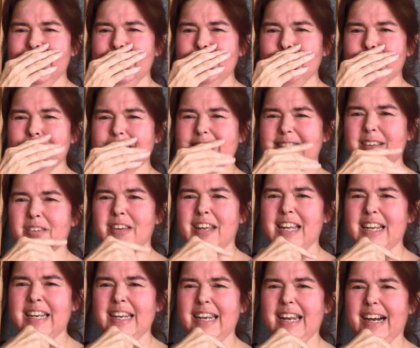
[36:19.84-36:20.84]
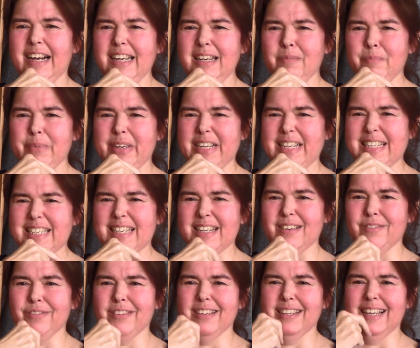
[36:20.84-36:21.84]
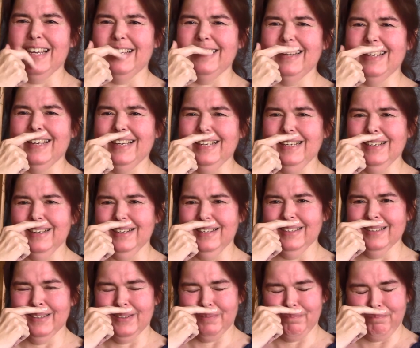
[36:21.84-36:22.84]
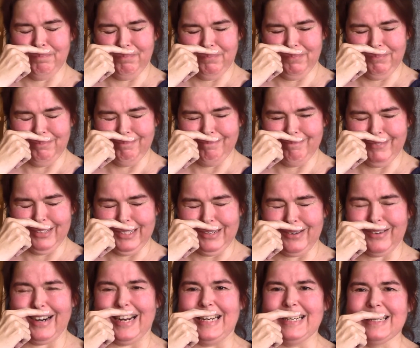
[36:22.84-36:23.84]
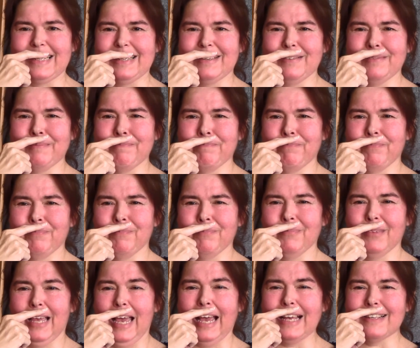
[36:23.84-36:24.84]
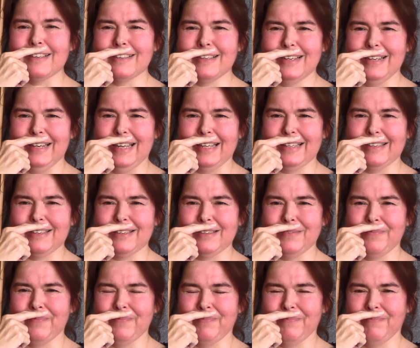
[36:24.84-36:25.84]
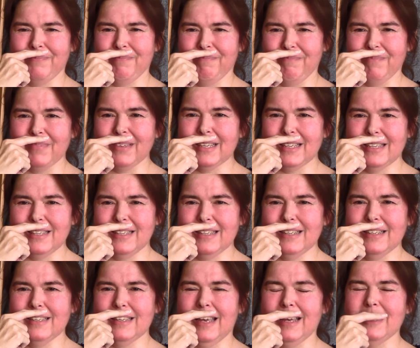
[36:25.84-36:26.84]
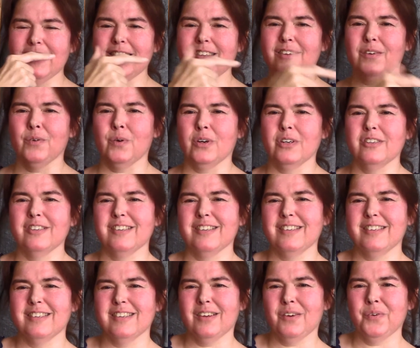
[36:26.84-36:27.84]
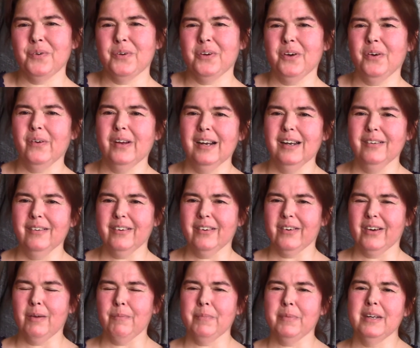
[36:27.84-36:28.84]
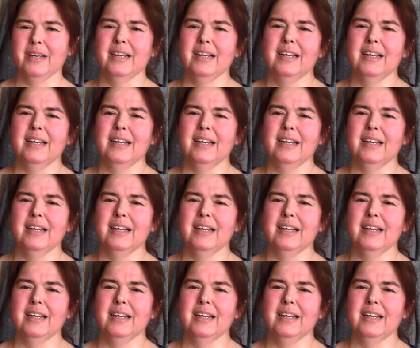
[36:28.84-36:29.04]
You must have had nightmares after that day. Great. Estyknits. She's Esther Rogers, so go and look her up.